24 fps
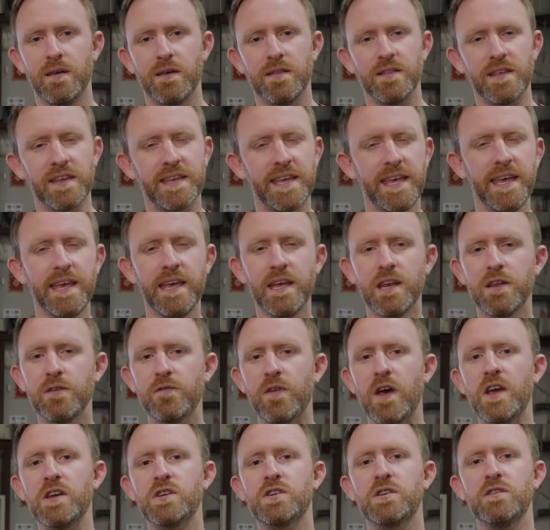The key
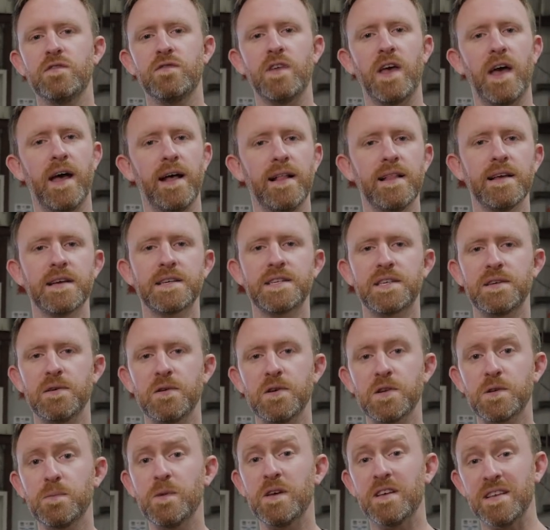innovation of the LX
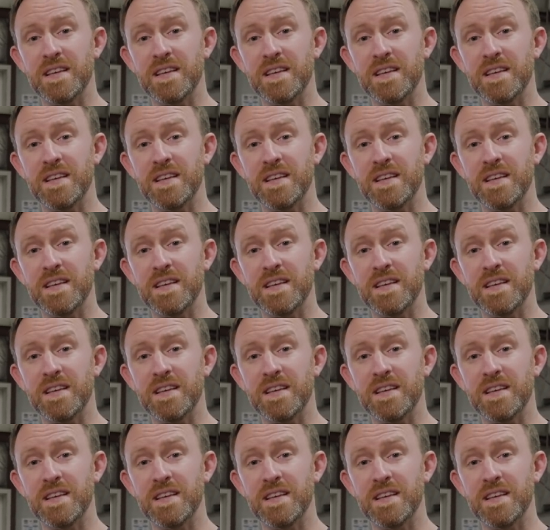series mill